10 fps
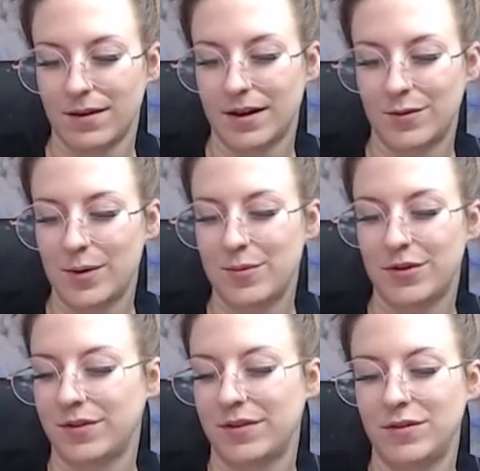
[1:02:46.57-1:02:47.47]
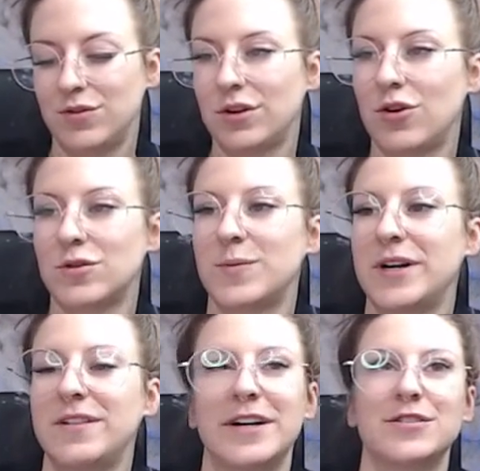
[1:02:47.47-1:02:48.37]
And remember, you can go as
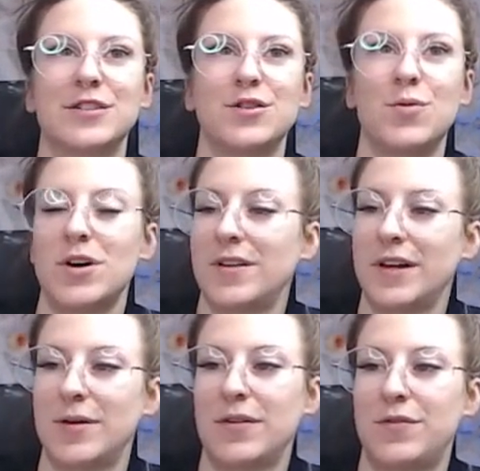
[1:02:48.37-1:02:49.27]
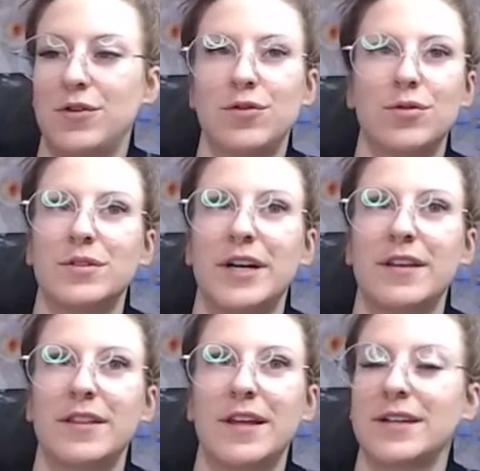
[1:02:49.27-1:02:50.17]
many layers as you want. Like, if you don't
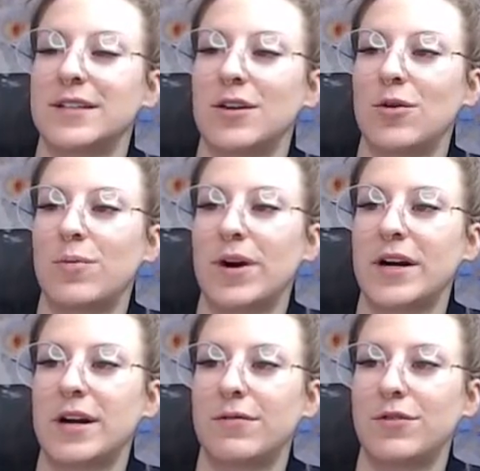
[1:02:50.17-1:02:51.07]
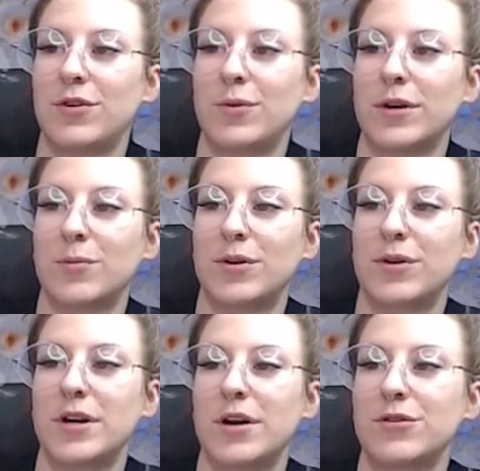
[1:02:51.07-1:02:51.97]
like that that didn't go bright enough, look, we're going to put
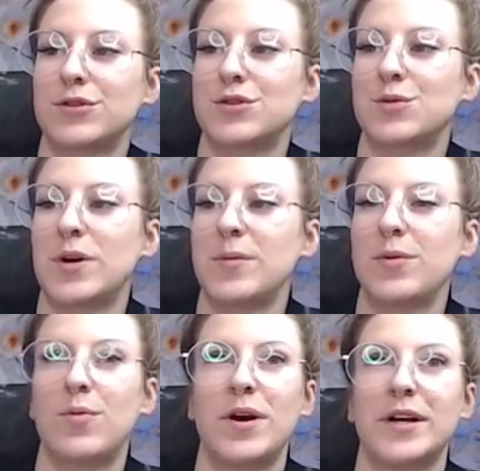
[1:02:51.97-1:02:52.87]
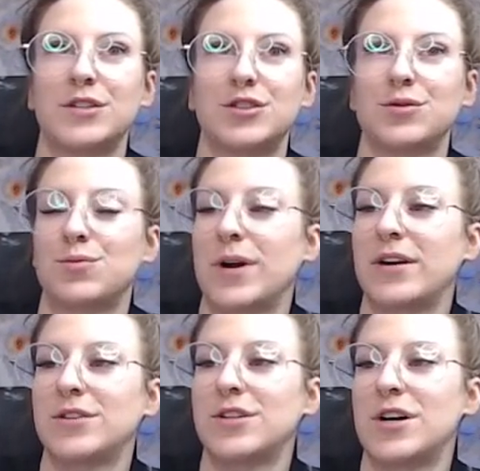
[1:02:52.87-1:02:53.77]
another swipe of white just right
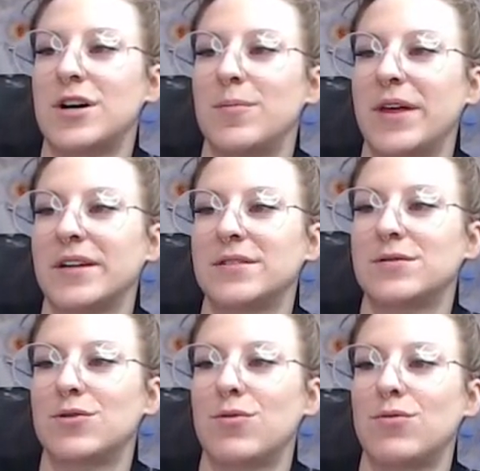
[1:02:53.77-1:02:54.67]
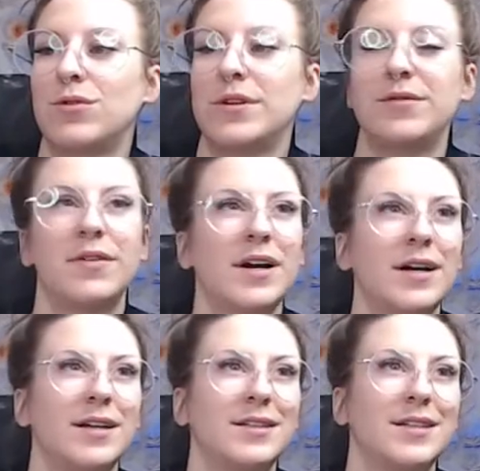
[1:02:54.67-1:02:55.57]
on top. That's totally
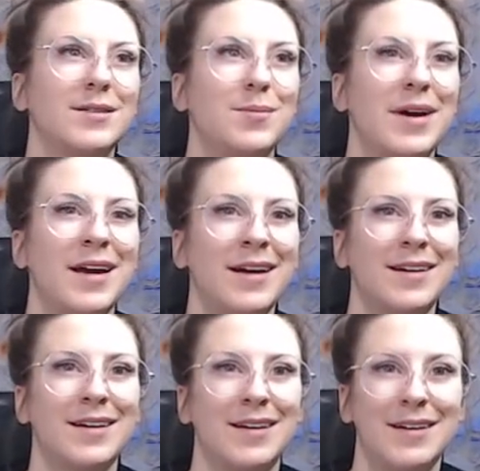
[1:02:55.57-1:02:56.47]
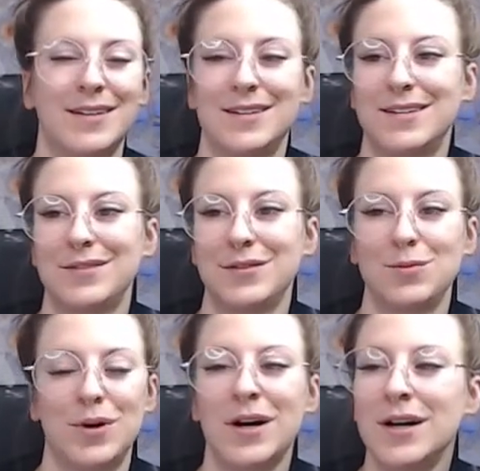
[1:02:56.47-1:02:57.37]
fine. Doesn't matter if you
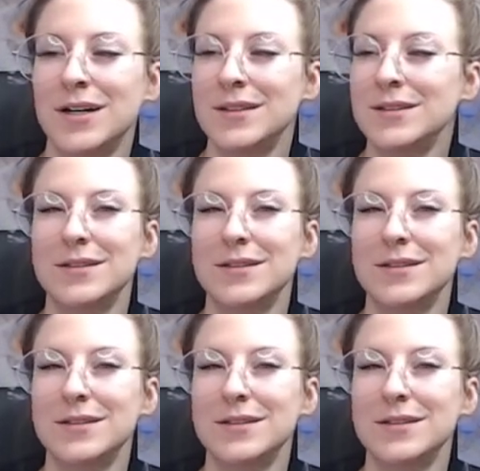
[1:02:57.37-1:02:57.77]
want.